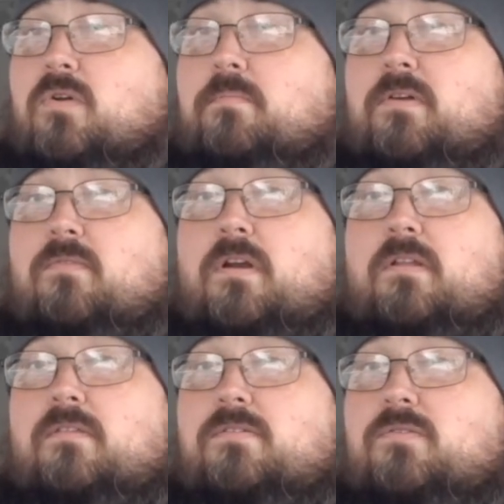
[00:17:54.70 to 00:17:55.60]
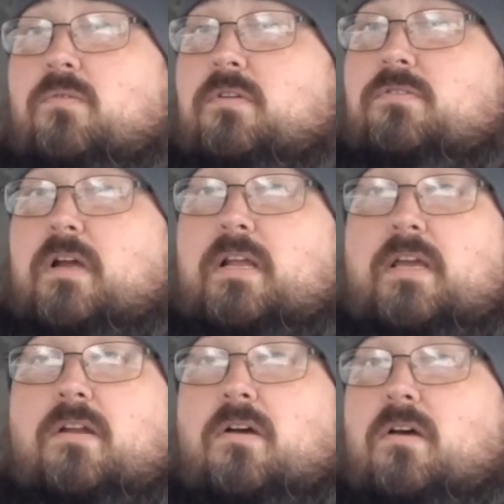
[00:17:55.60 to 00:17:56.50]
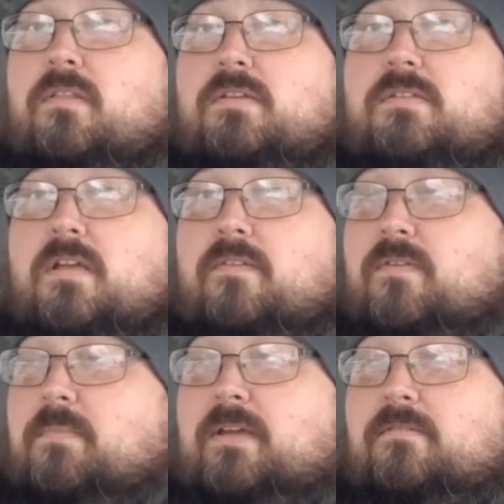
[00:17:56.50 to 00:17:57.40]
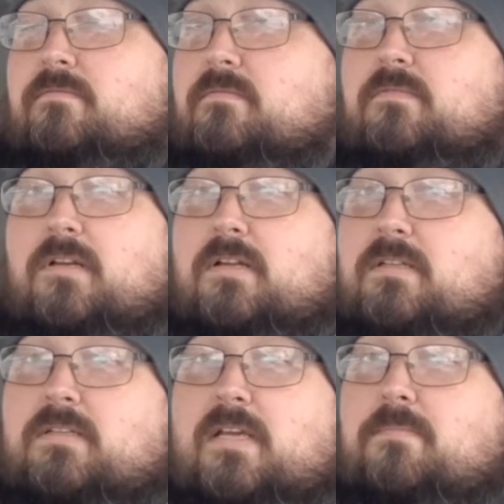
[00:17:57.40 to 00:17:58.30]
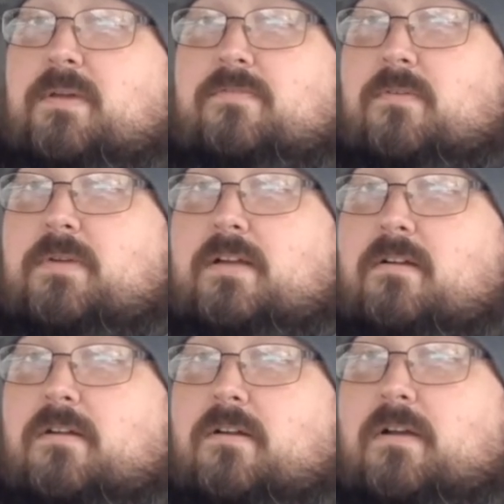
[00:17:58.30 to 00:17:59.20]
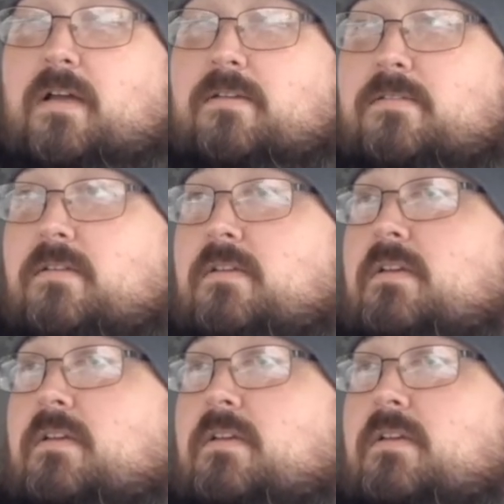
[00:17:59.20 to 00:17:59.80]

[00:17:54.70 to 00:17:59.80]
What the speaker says: going to be running to the store to try to get all this stuff. I mean, look at the TP from a year ago, guys.